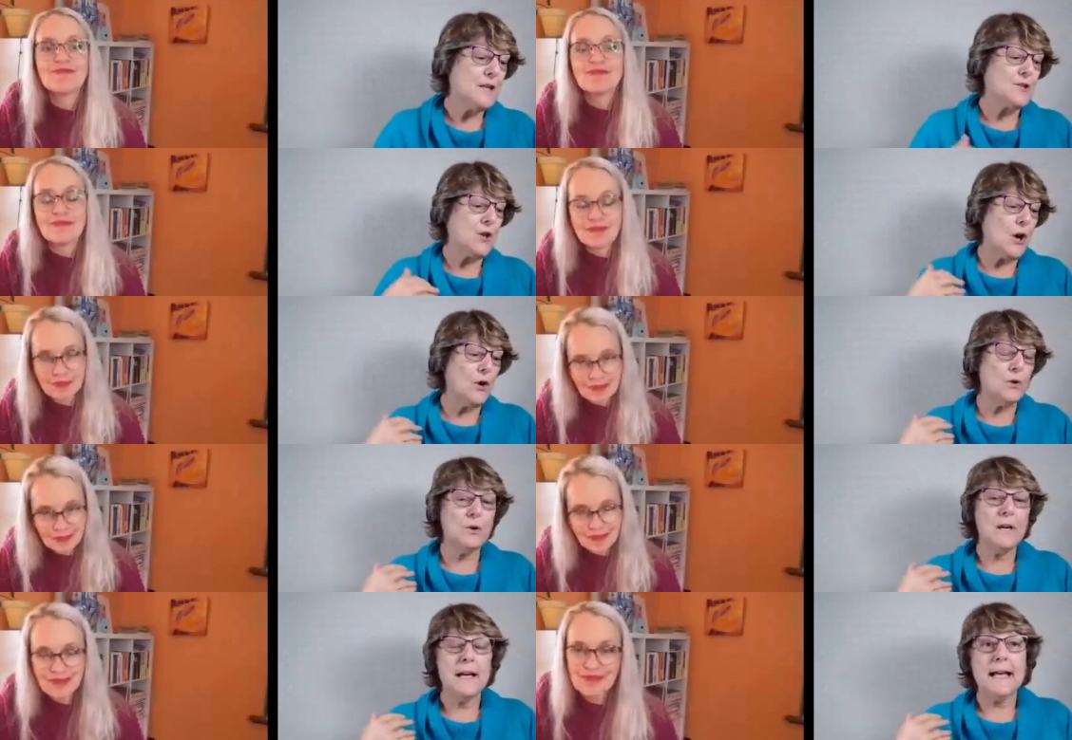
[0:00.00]

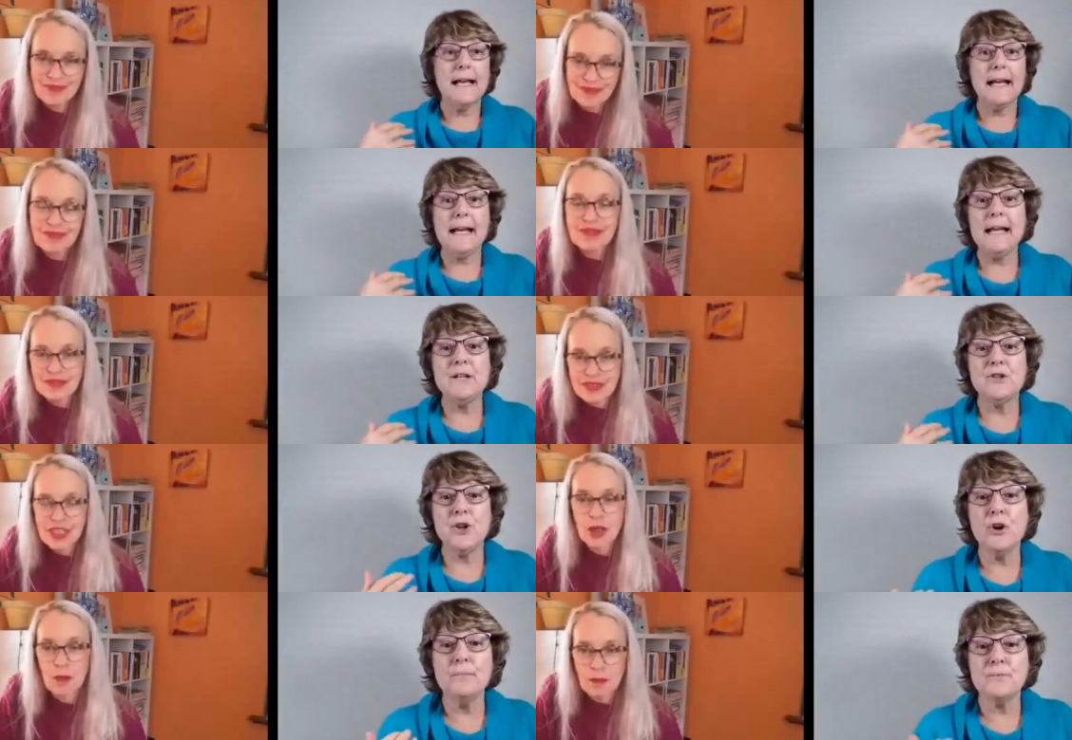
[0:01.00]
Speaker 1: So, in
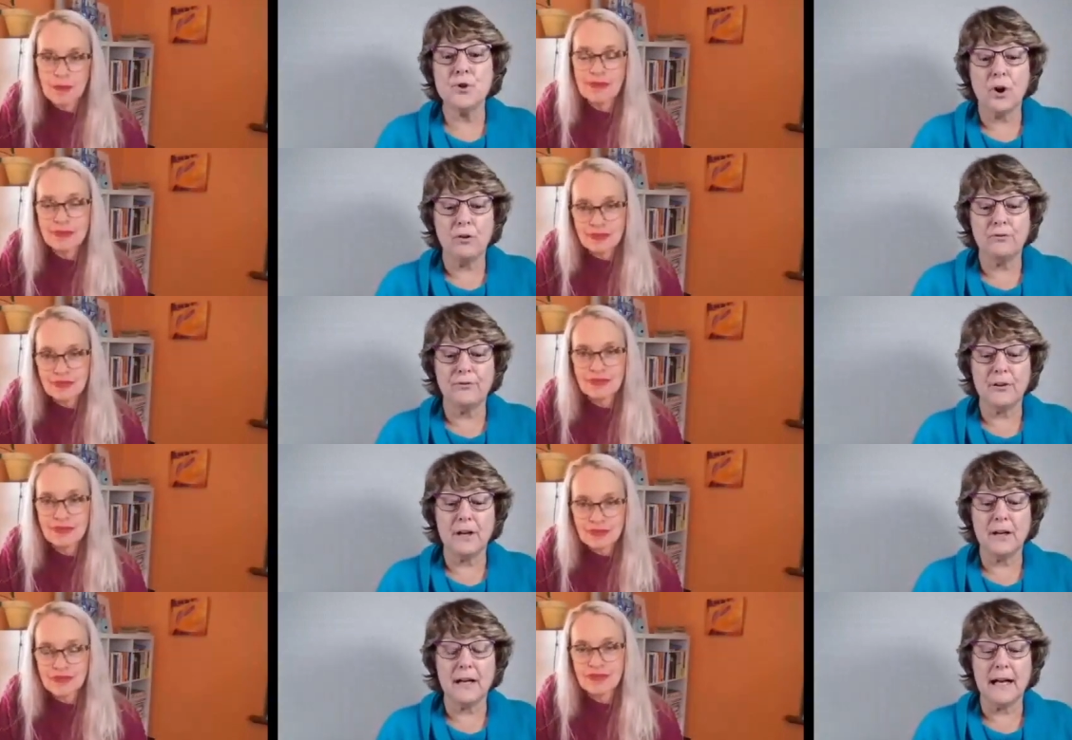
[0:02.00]
terms of,
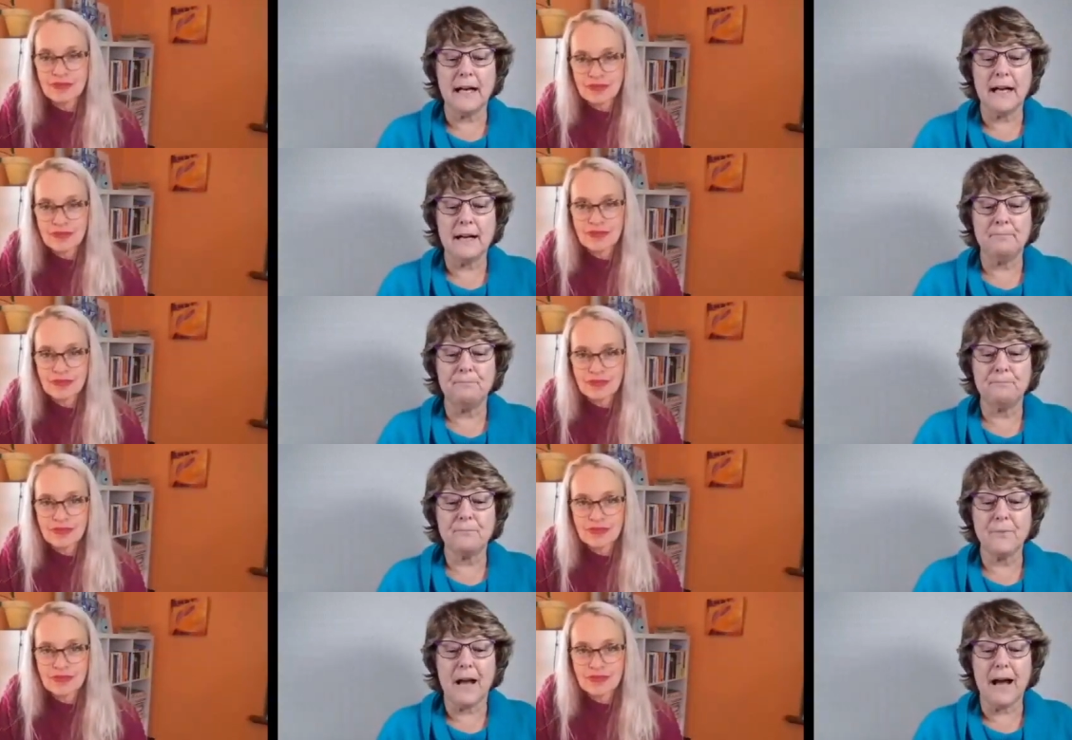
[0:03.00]
um,
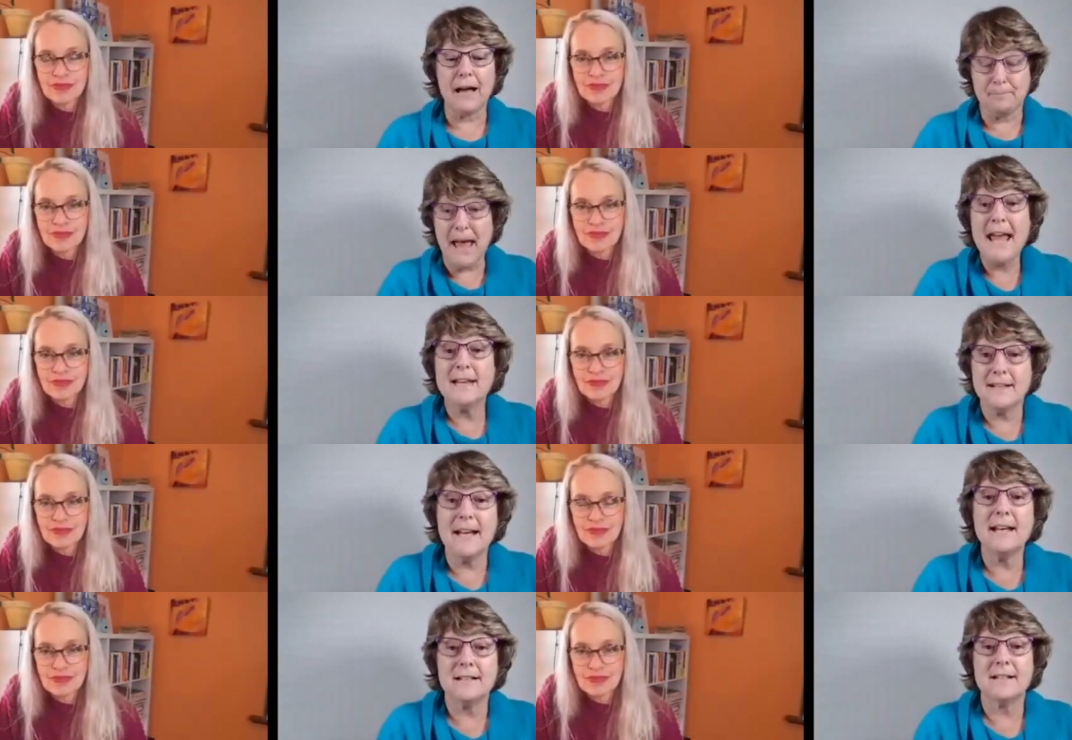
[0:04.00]
I paid an
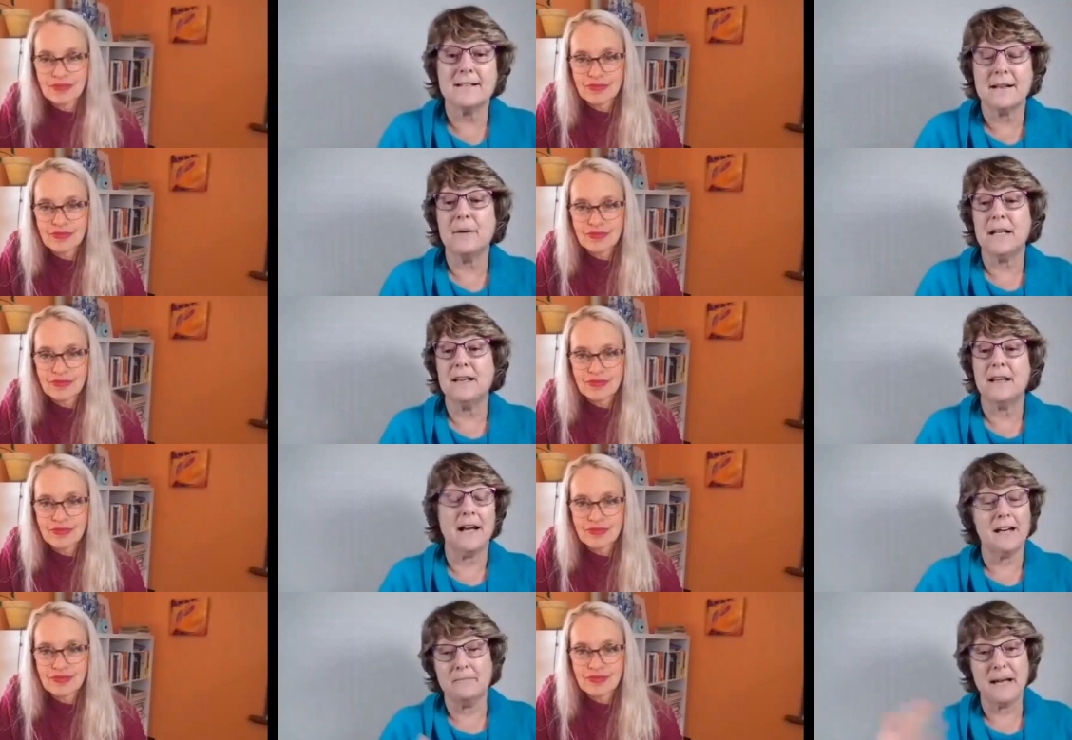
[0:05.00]
editor, somebody that
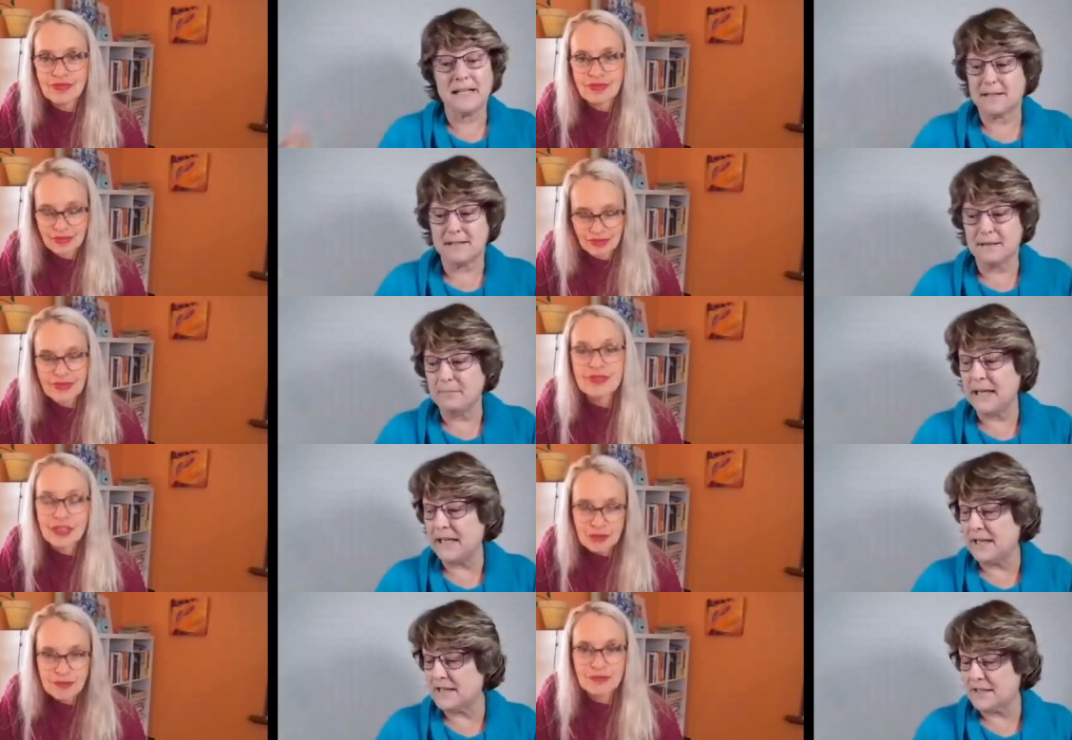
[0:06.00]
I'd met many
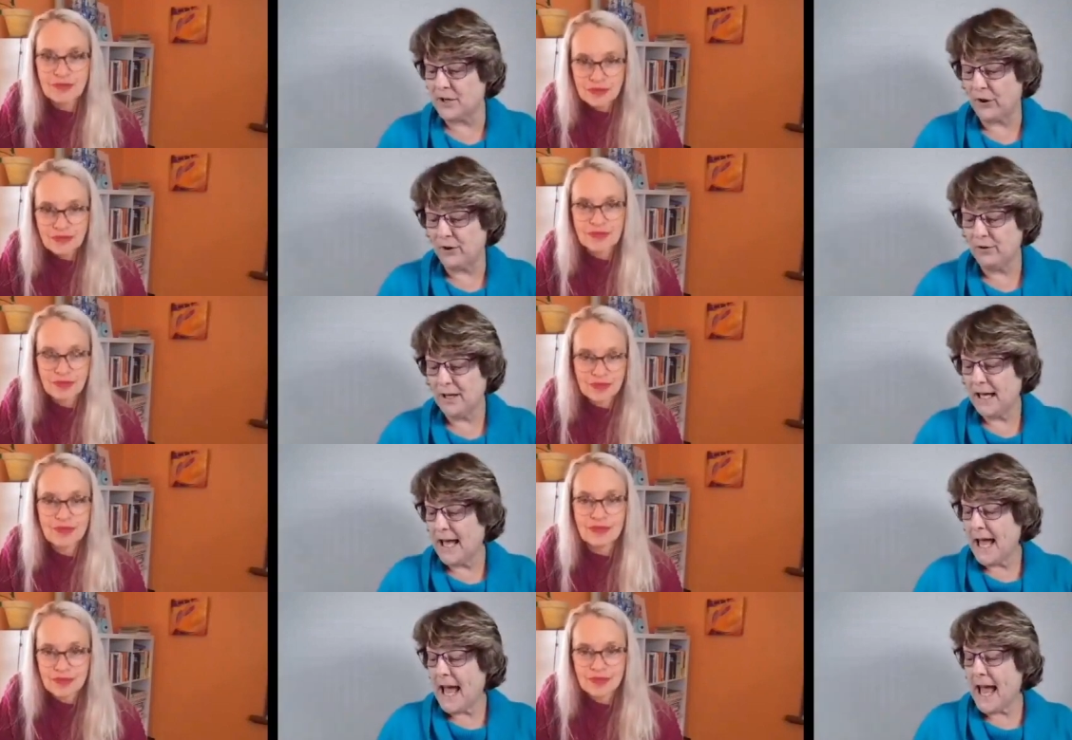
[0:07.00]
years ago,
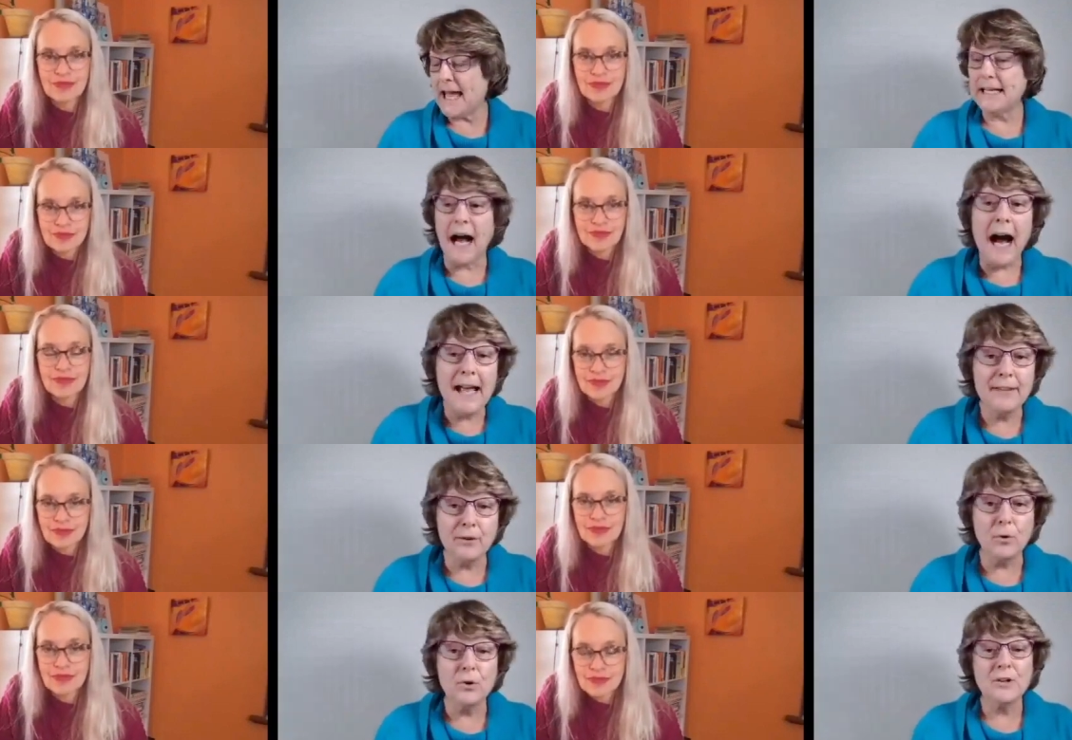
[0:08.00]
and I
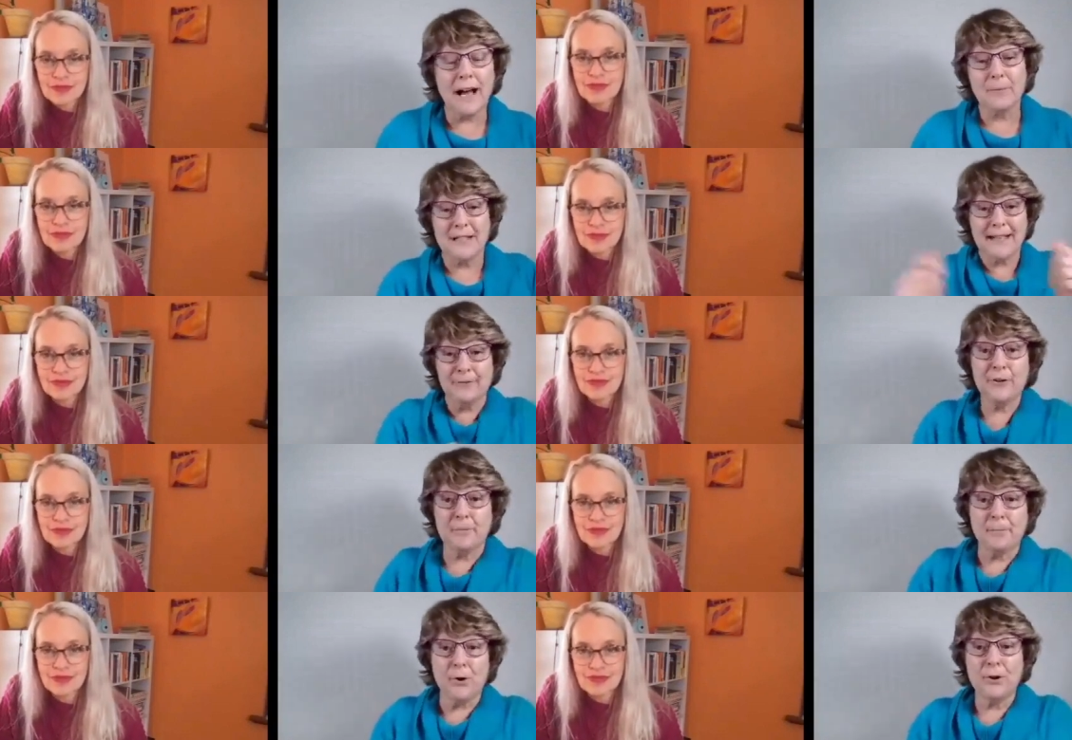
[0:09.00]
thought I would give her
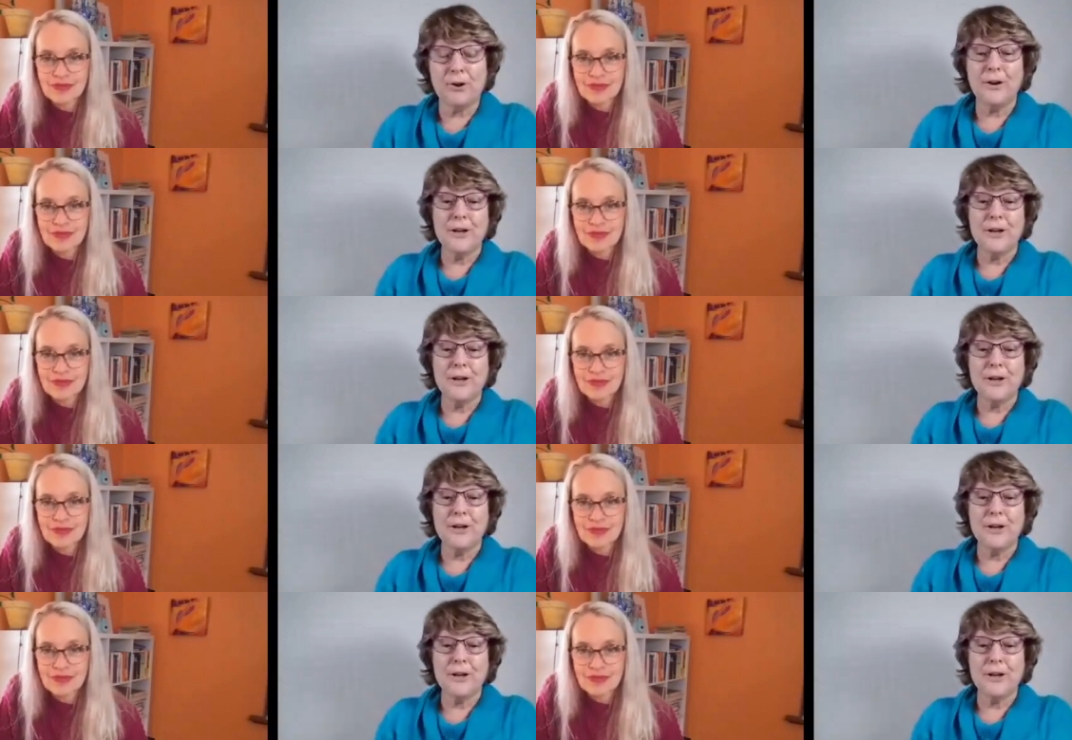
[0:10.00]
the book.